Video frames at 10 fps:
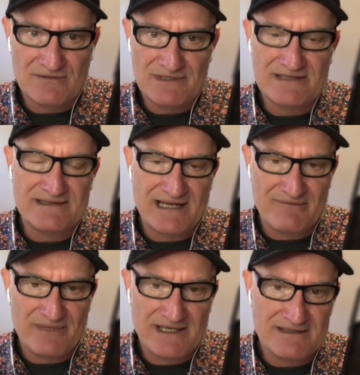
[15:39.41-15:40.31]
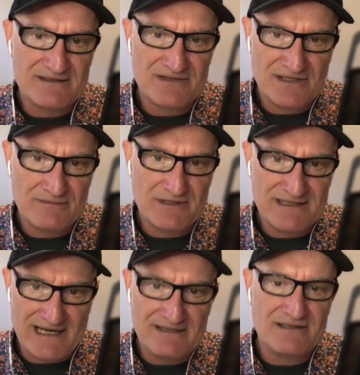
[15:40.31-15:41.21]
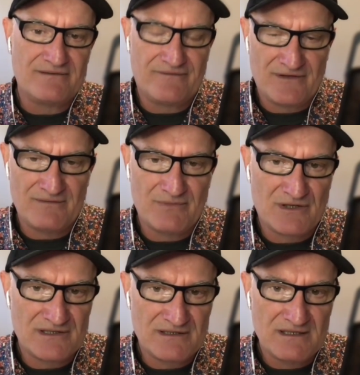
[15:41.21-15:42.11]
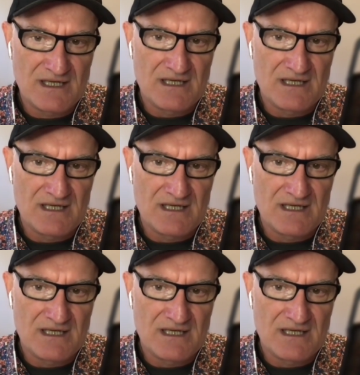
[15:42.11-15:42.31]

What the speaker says: which has now been determined and confirmed by the